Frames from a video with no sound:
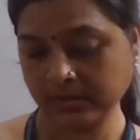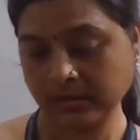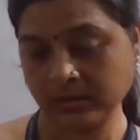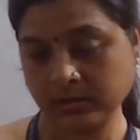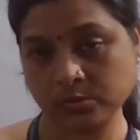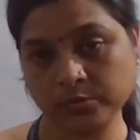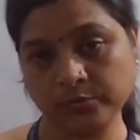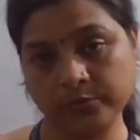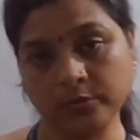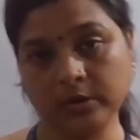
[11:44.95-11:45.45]

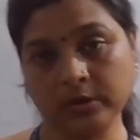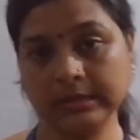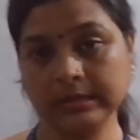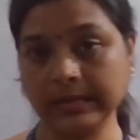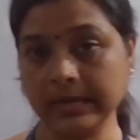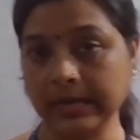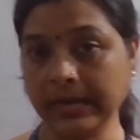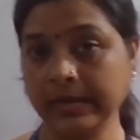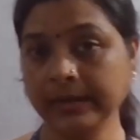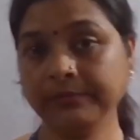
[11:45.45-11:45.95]
So for
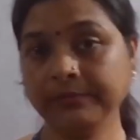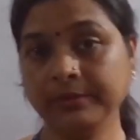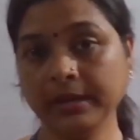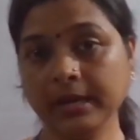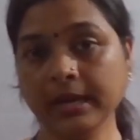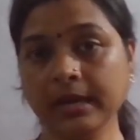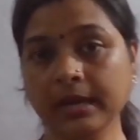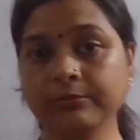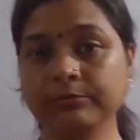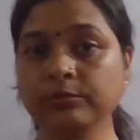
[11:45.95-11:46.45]
that we
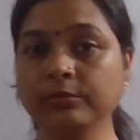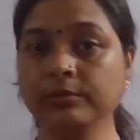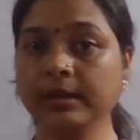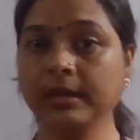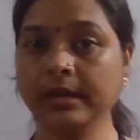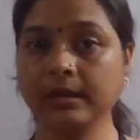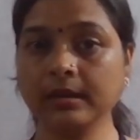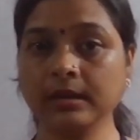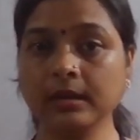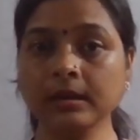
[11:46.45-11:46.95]
have to
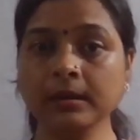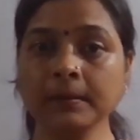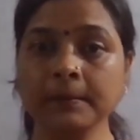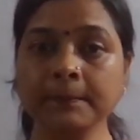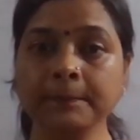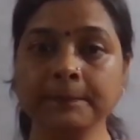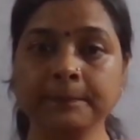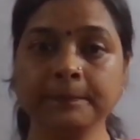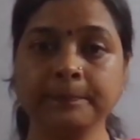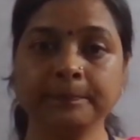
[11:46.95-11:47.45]
take a
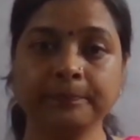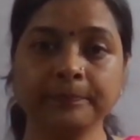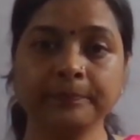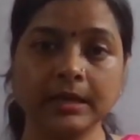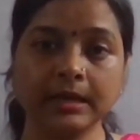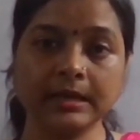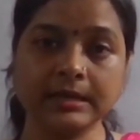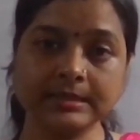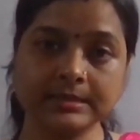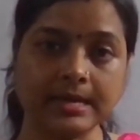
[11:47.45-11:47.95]

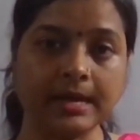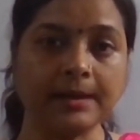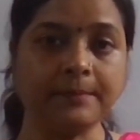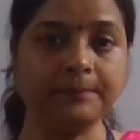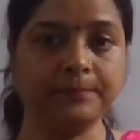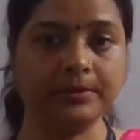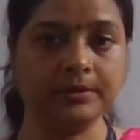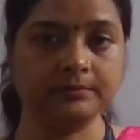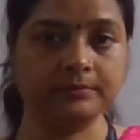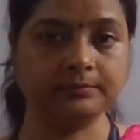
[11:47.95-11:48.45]

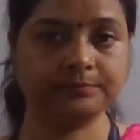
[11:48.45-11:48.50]
example.